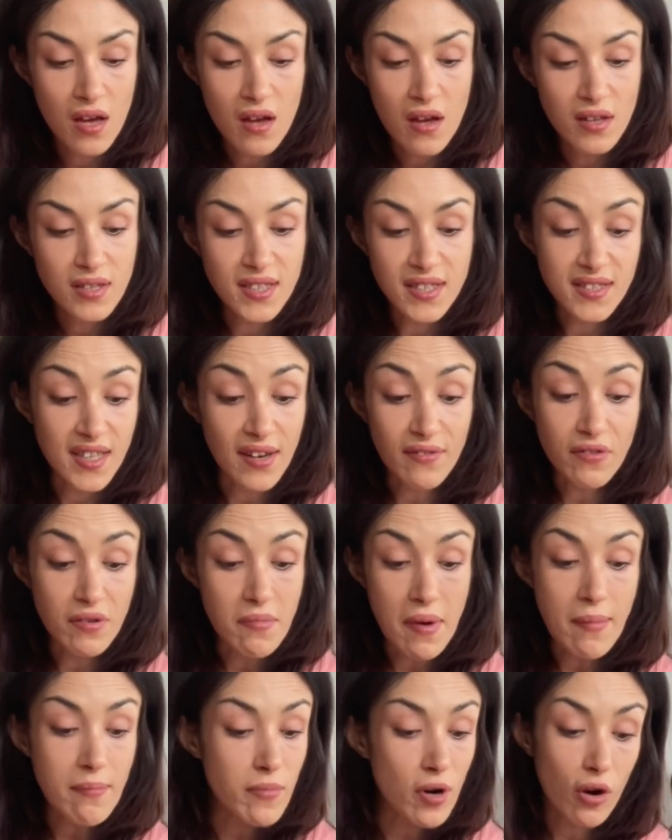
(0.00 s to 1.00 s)
since I
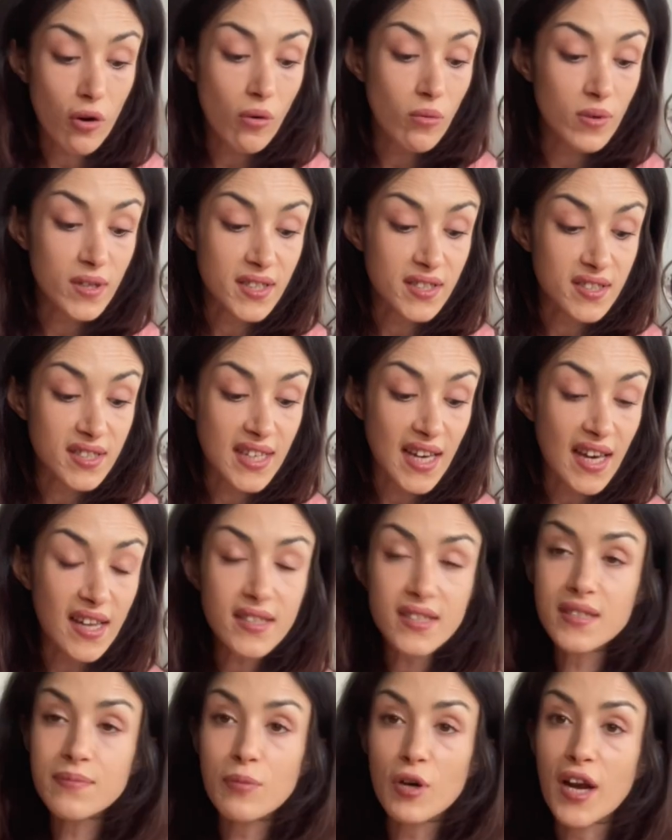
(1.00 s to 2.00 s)
remember always
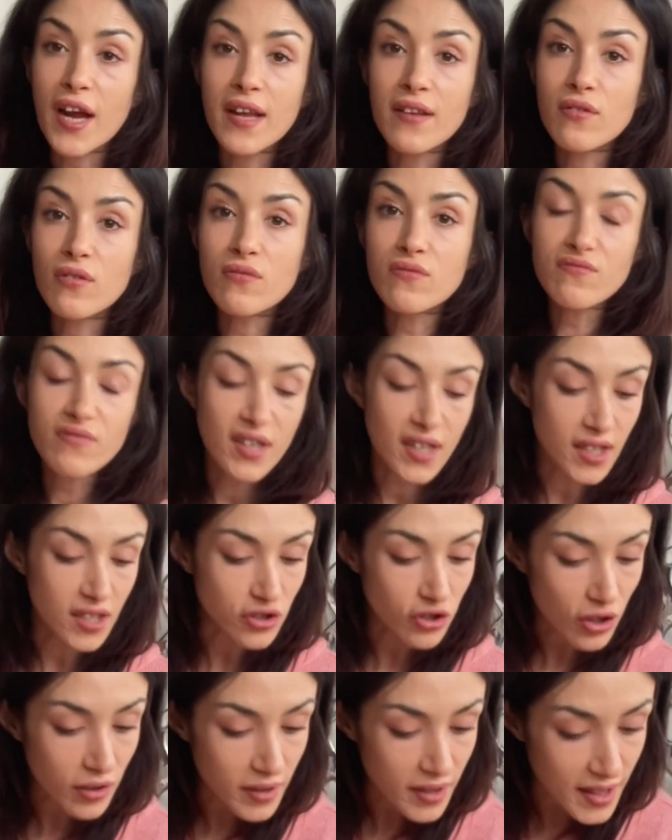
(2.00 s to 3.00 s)
gets, but I don't really
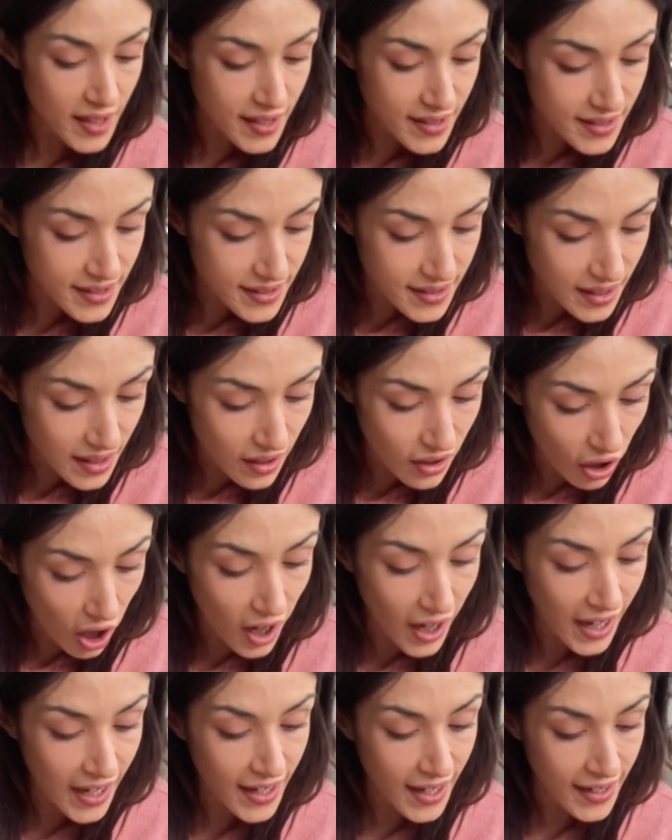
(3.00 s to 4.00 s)
enjoy. It's the Long
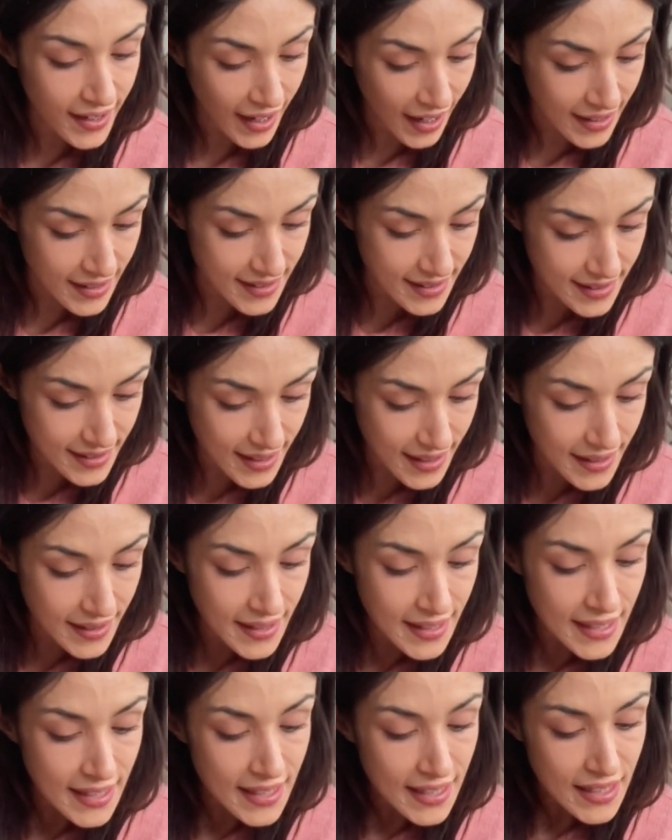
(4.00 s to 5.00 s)
Island iced tea.
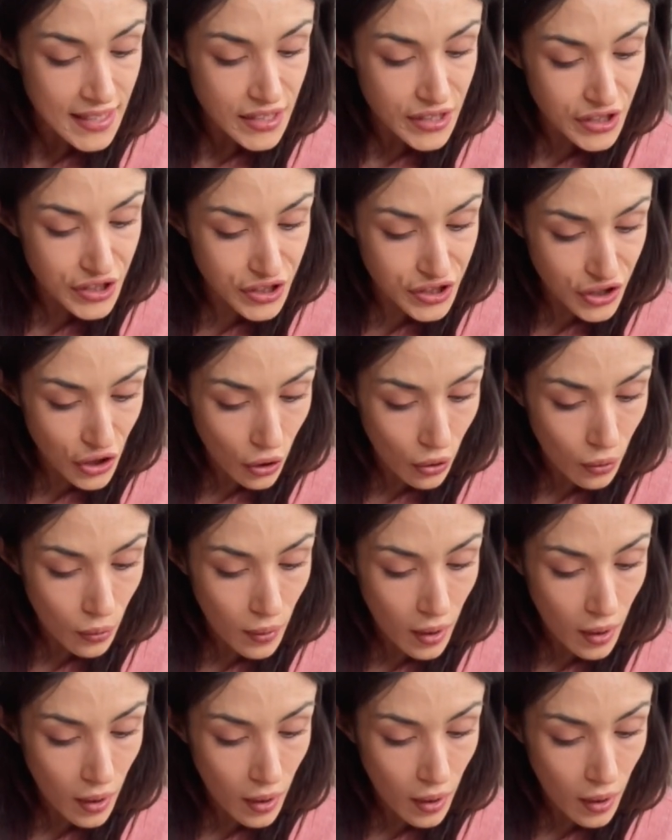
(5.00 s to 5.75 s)
So